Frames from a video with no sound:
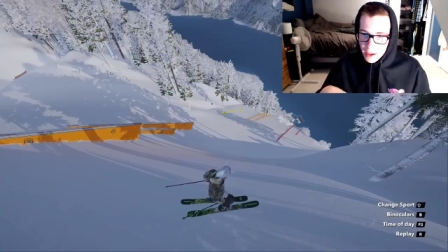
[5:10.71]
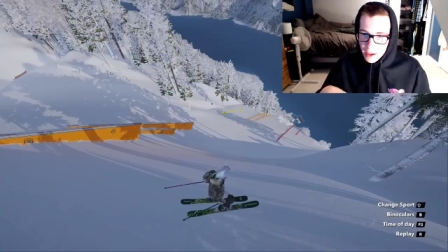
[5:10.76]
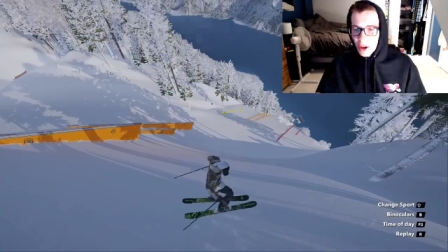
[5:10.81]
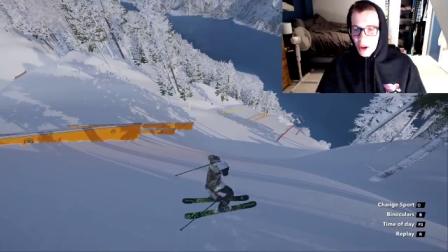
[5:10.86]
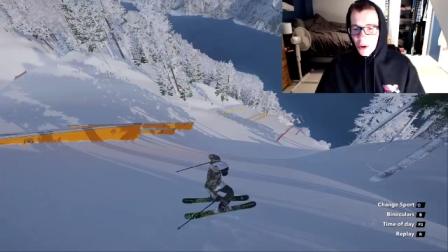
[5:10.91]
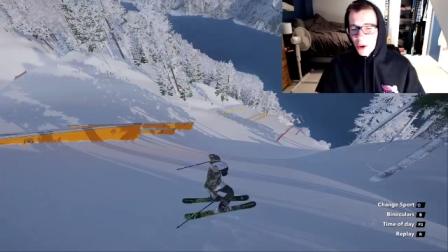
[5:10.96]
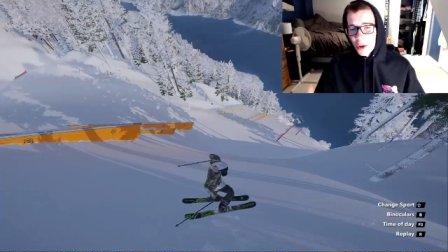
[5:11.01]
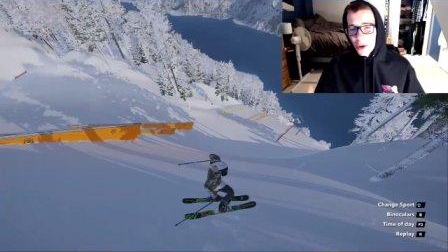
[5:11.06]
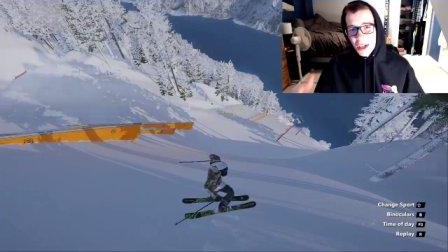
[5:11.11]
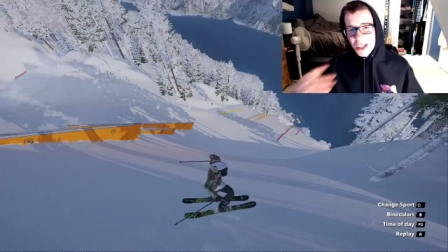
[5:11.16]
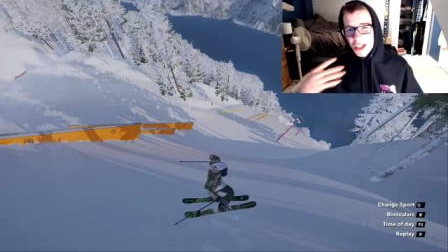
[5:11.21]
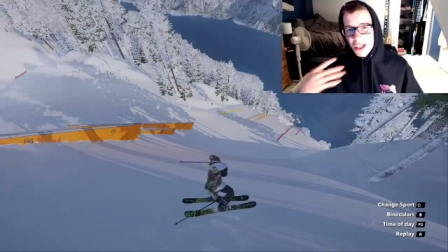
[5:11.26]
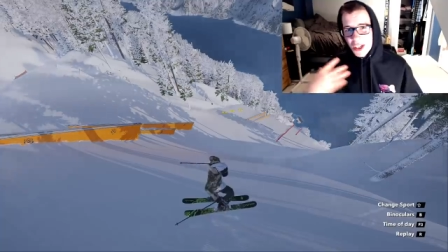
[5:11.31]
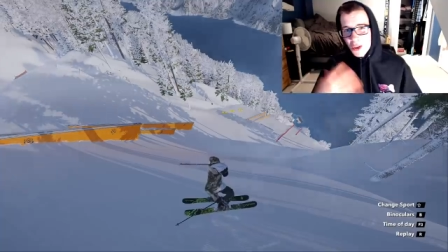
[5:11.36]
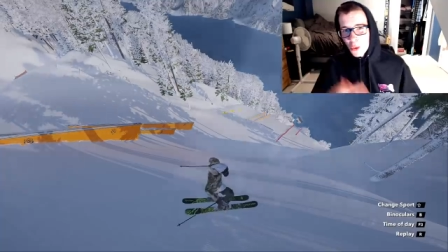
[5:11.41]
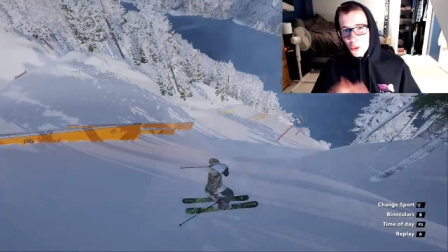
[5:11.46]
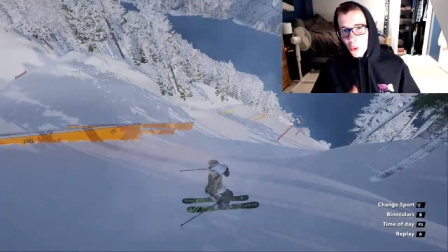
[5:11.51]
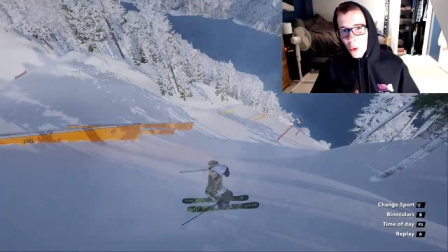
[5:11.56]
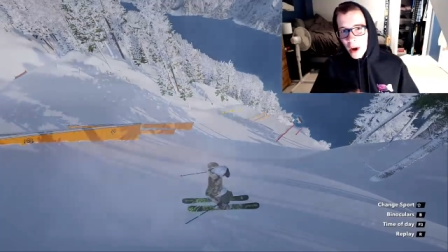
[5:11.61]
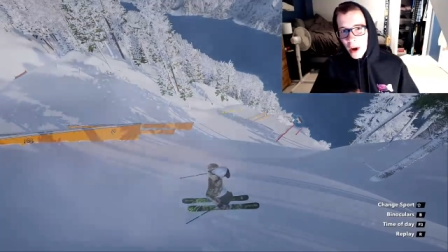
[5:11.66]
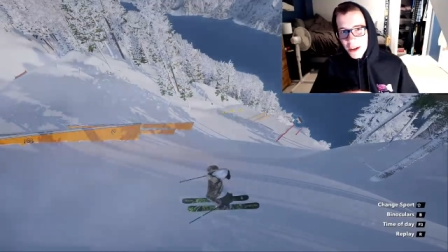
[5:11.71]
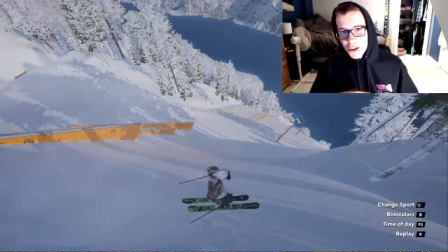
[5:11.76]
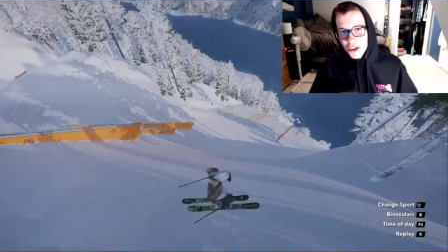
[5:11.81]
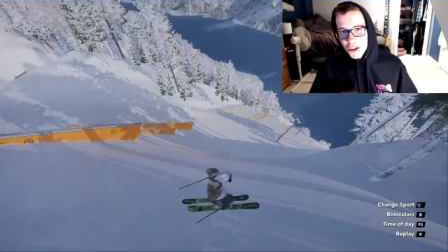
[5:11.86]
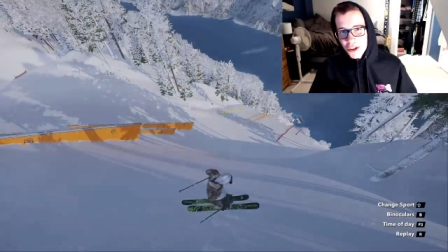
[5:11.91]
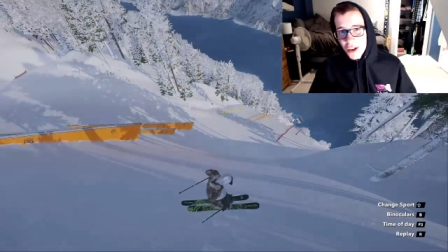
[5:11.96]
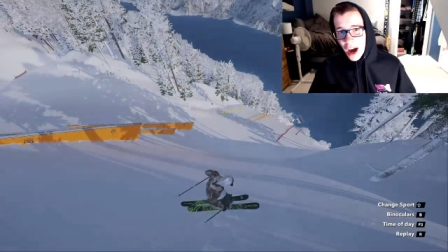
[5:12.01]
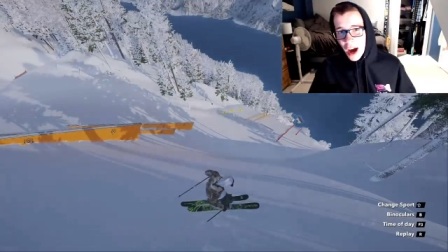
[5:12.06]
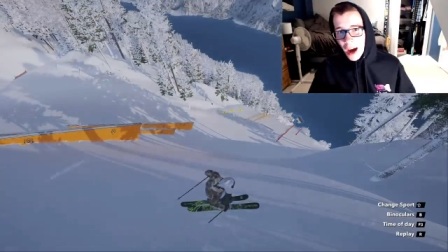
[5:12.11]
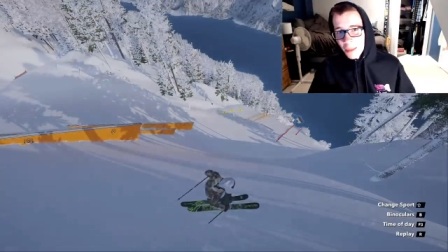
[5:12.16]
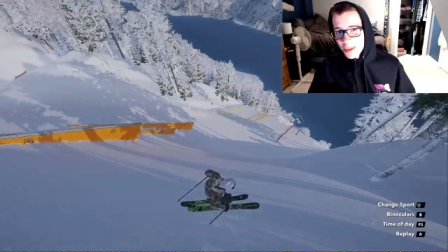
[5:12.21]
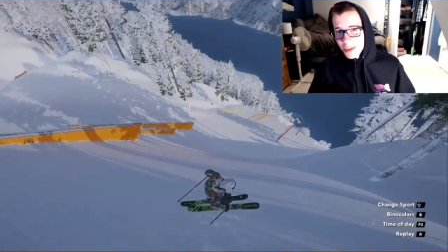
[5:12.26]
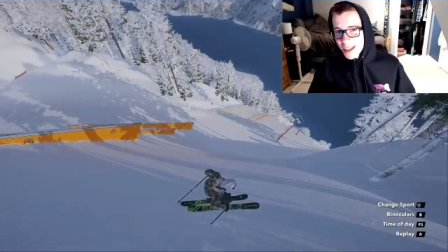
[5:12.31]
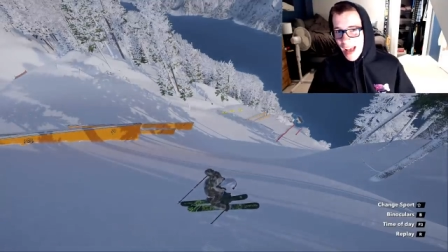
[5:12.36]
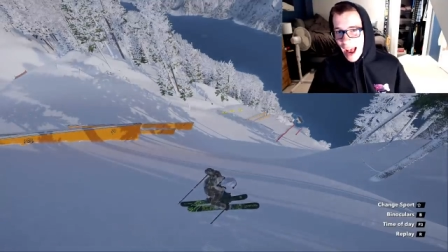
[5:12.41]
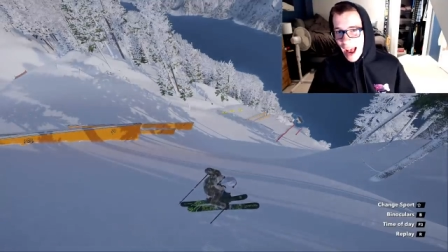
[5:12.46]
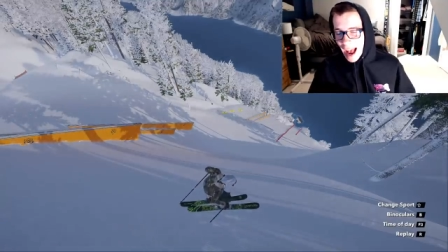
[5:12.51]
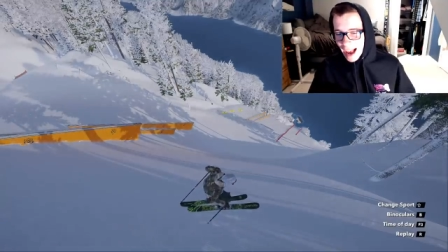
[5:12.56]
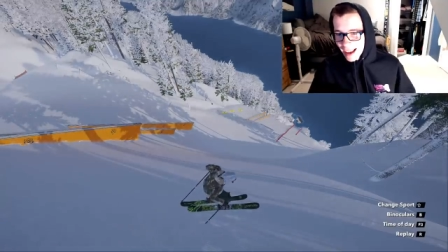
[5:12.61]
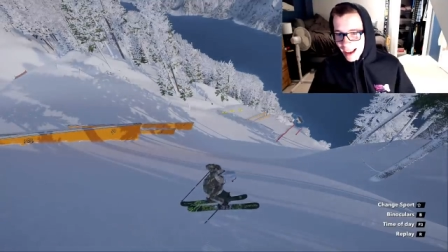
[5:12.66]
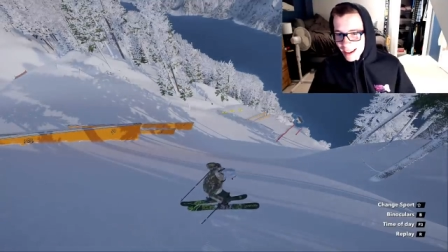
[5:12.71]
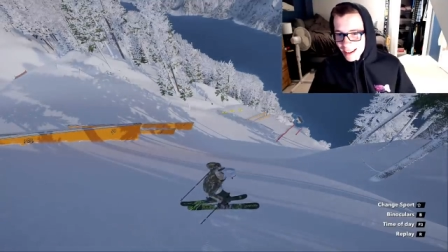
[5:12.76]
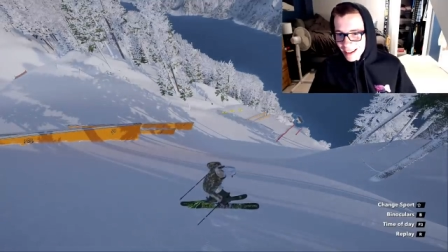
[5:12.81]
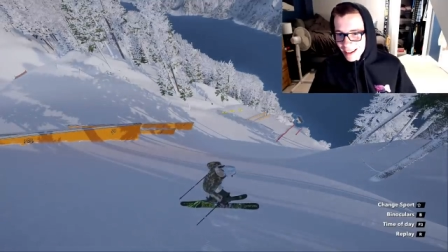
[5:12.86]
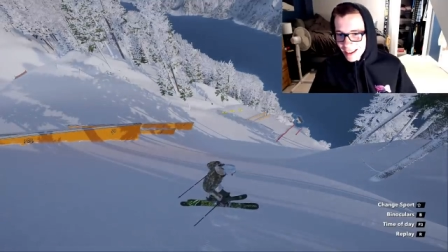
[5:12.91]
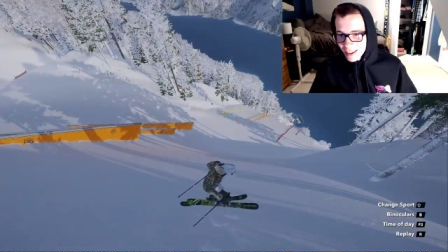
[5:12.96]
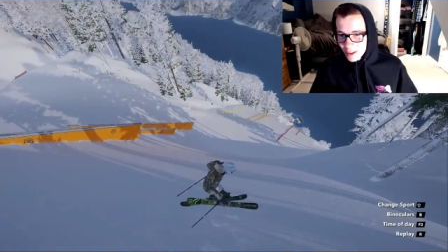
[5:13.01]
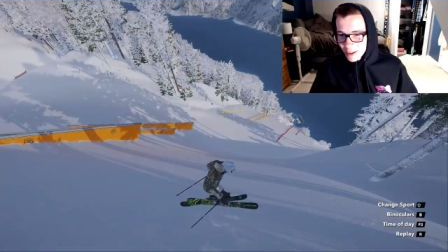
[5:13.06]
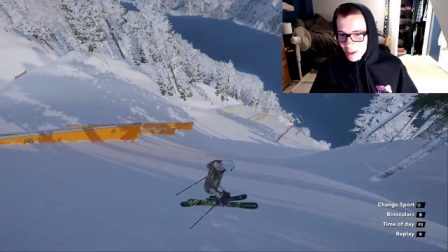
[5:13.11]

Go to a switch dub 10.